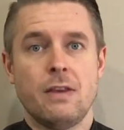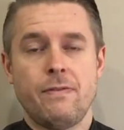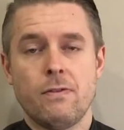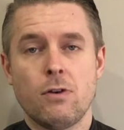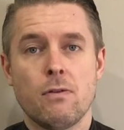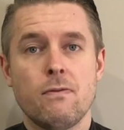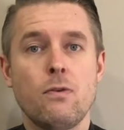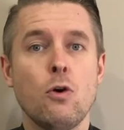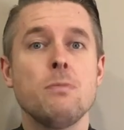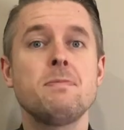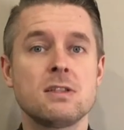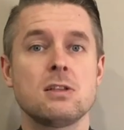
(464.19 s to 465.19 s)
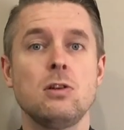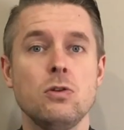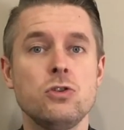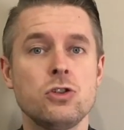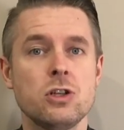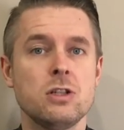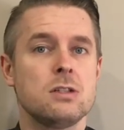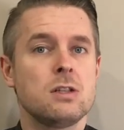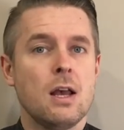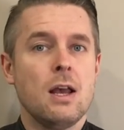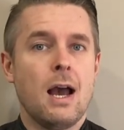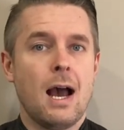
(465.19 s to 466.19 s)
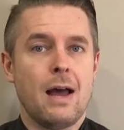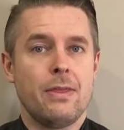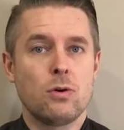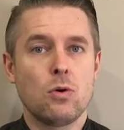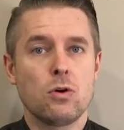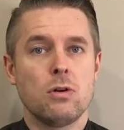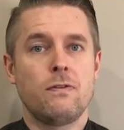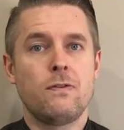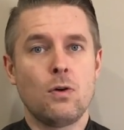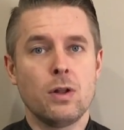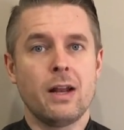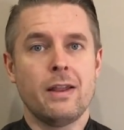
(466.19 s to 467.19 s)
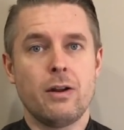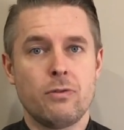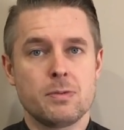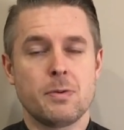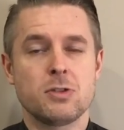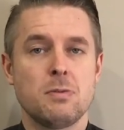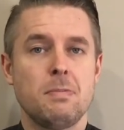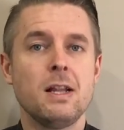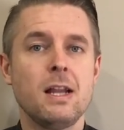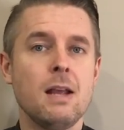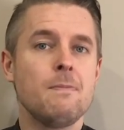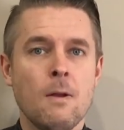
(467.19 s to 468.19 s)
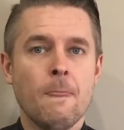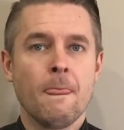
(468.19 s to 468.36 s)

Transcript: If you've got VoIP solutions, they're all going to fall under their responsibility.